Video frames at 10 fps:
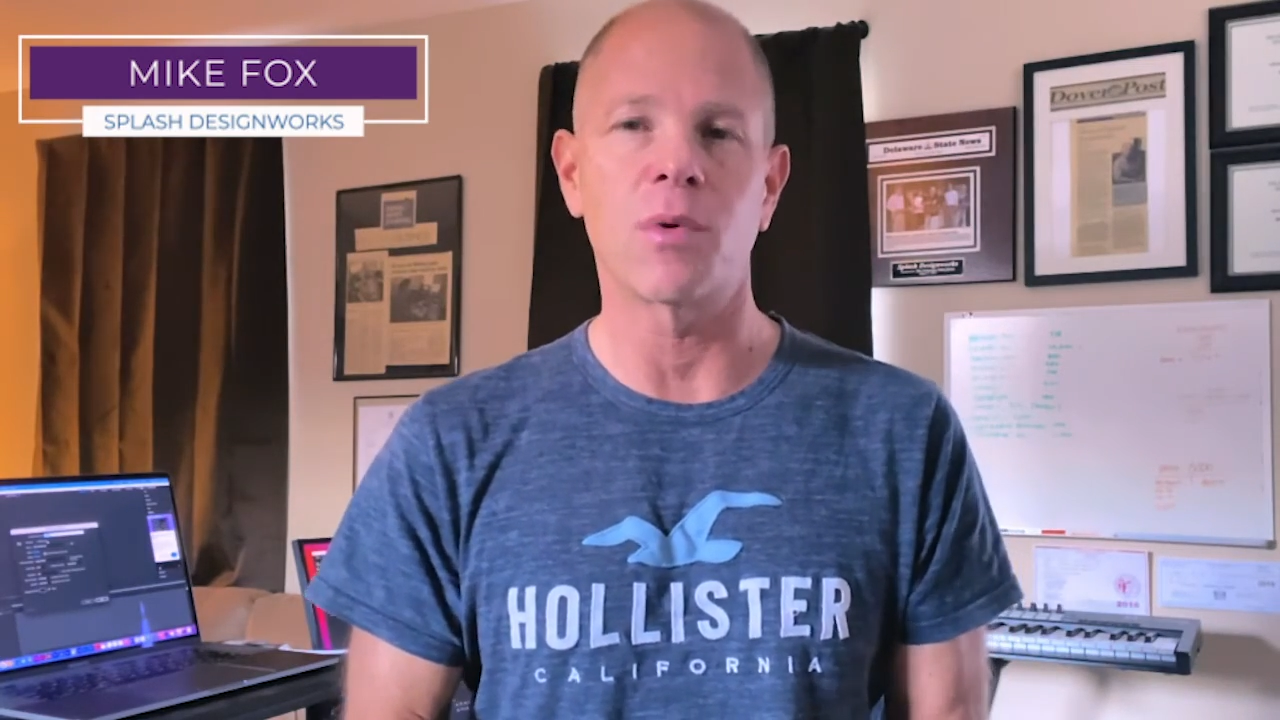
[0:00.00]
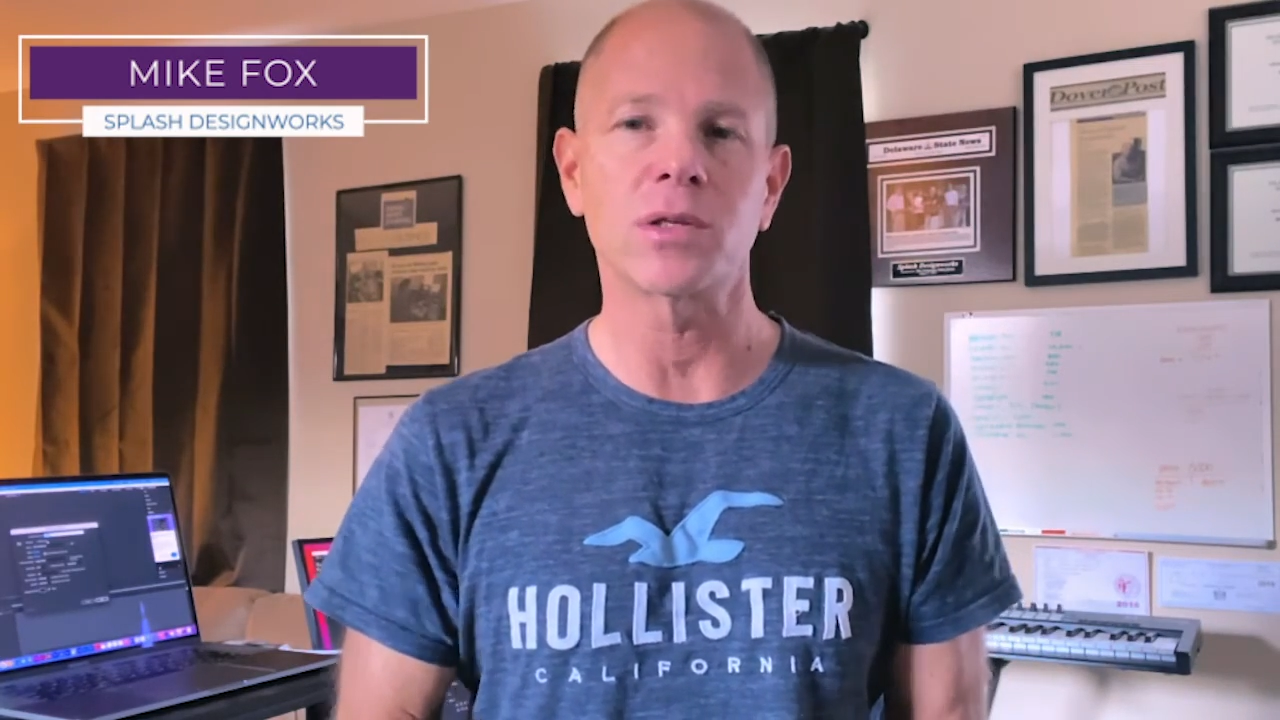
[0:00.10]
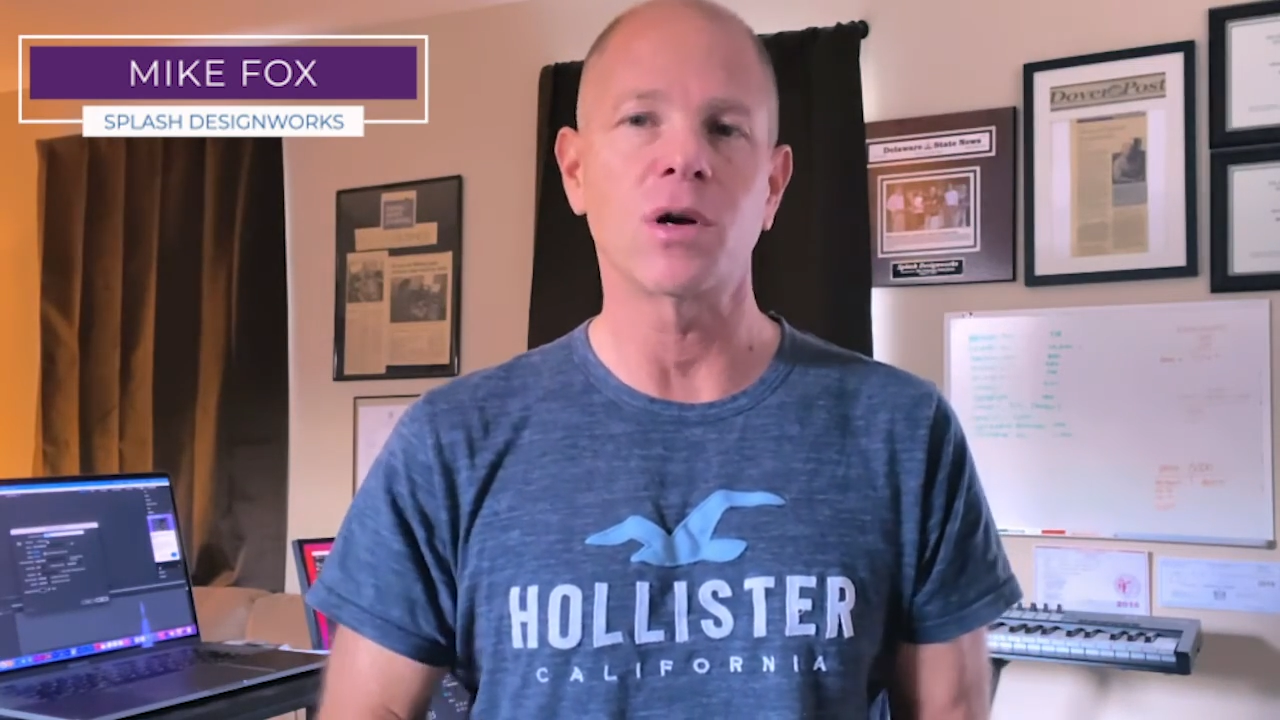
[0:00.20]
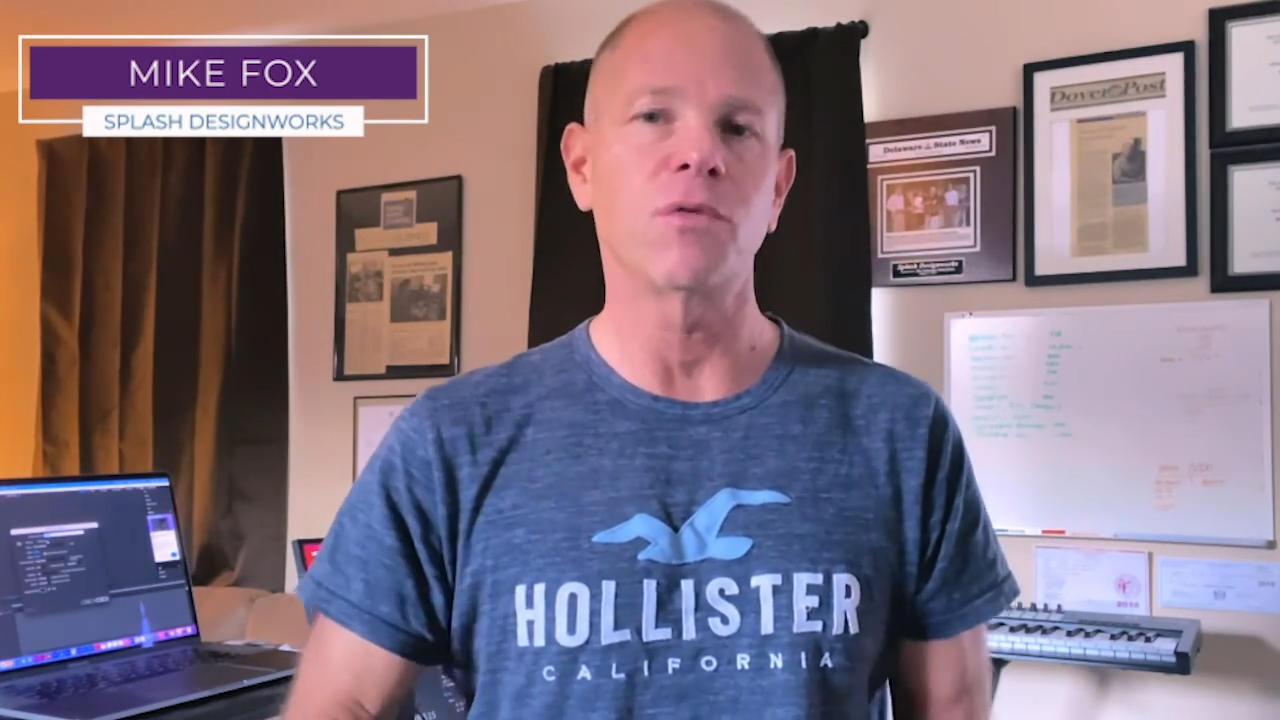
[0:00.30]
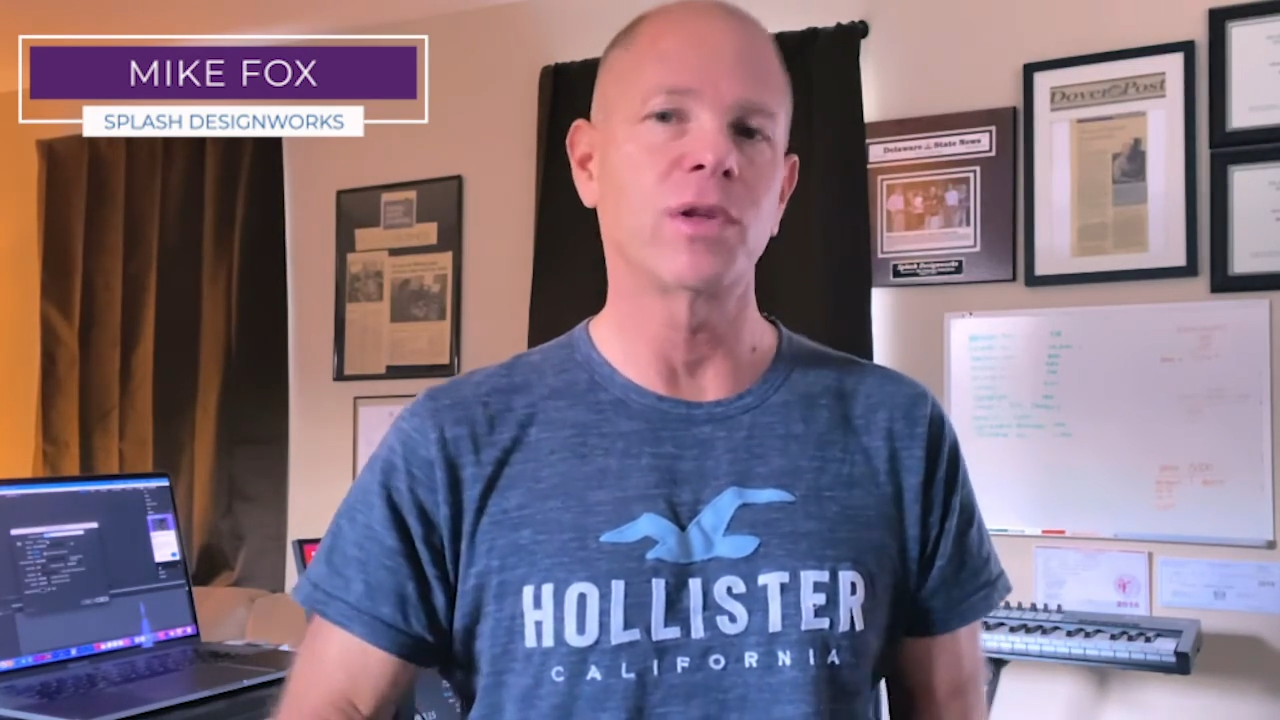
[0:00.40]

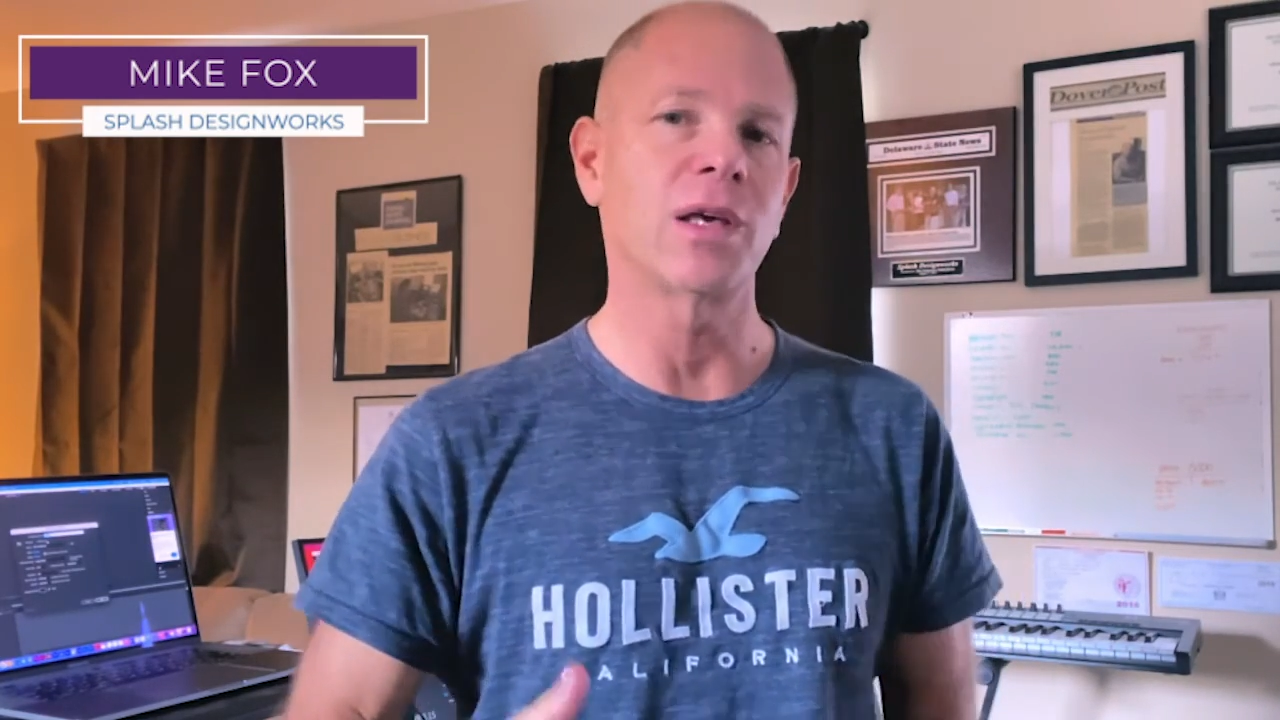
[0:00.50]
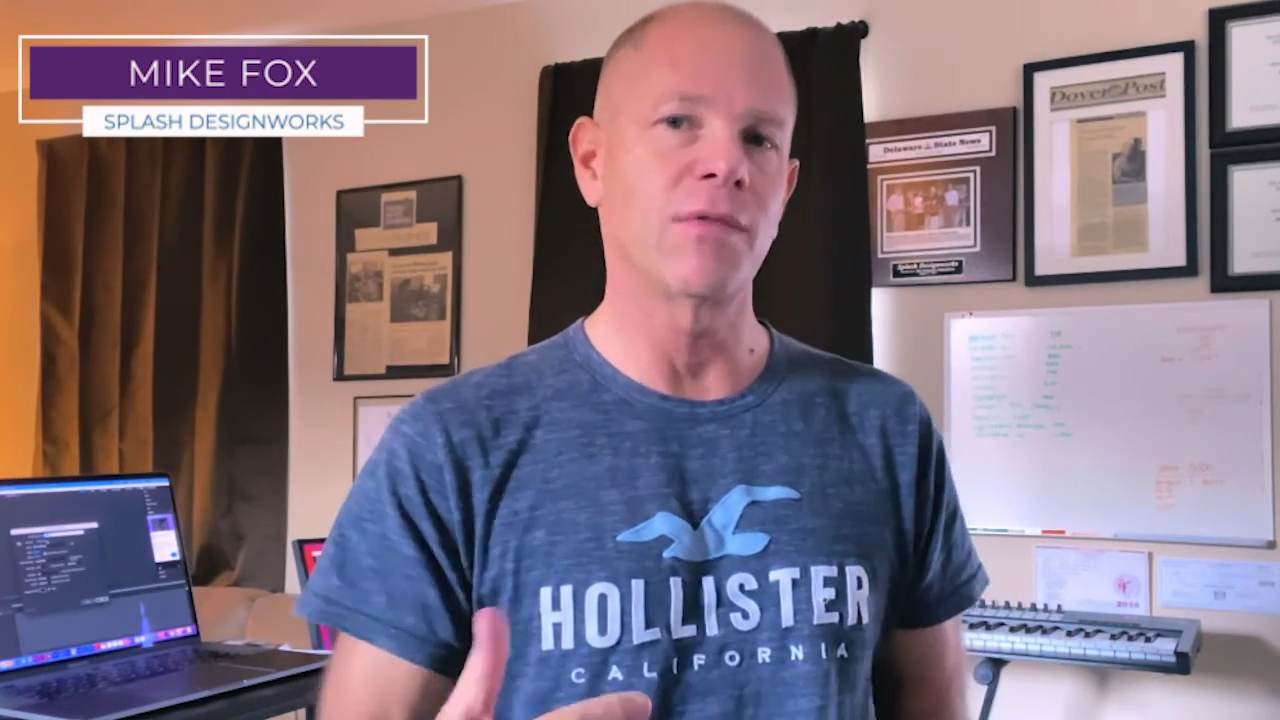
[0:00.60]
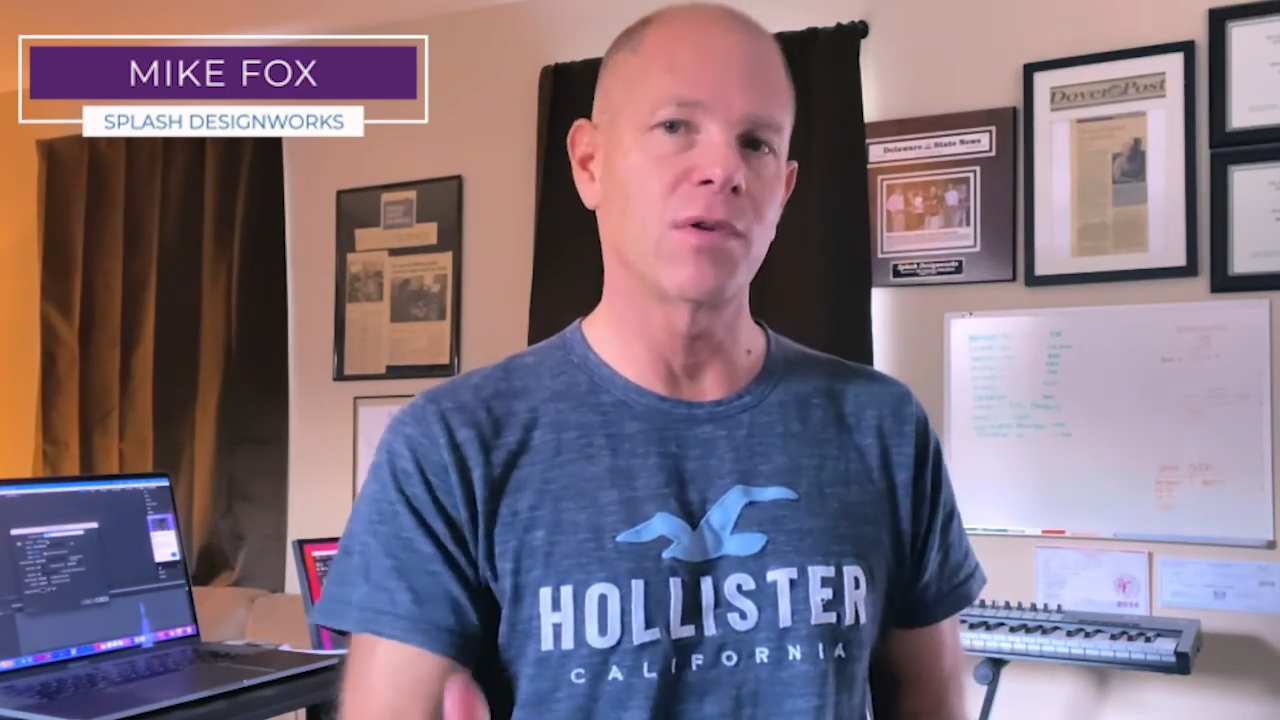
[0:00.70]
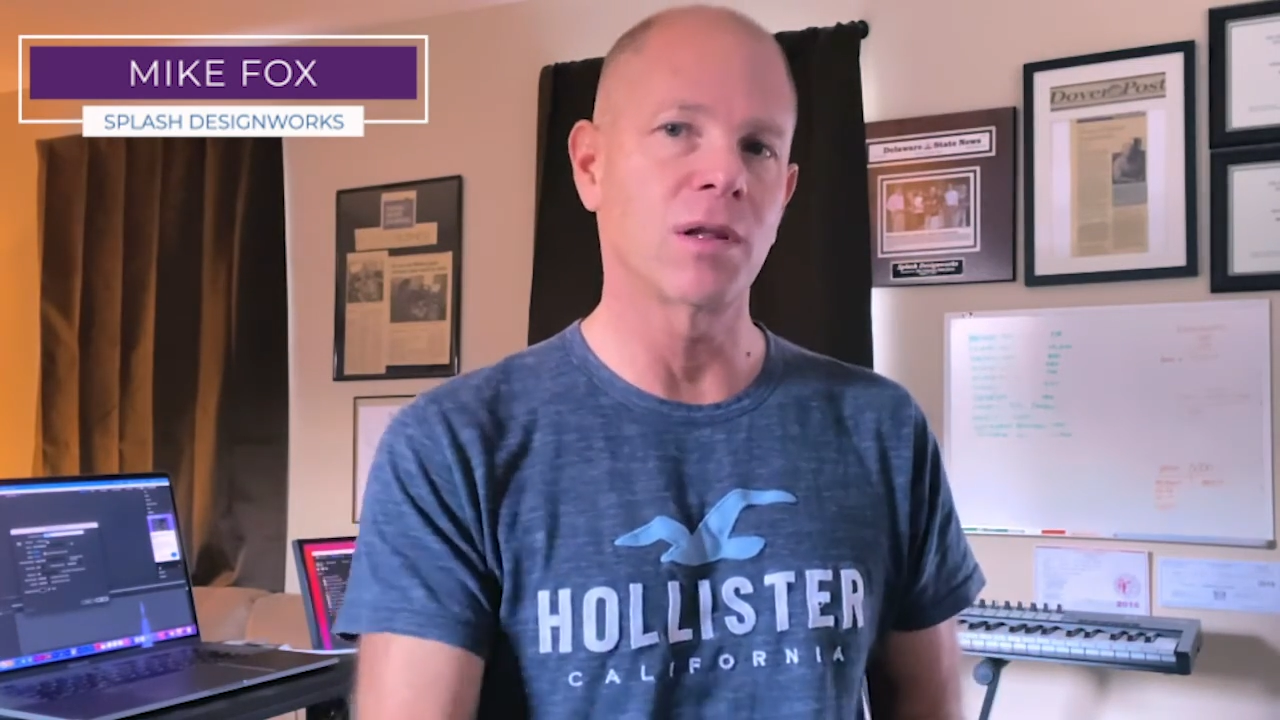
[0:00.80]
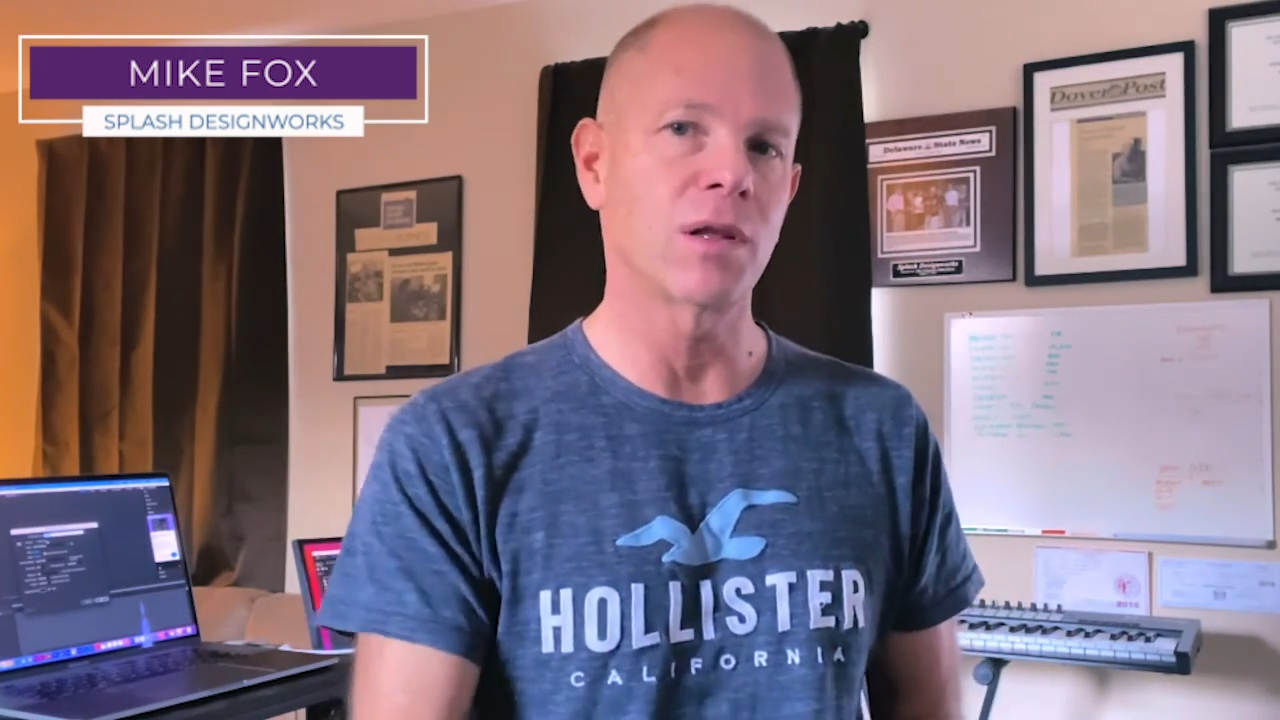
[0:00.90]
works hopefully giving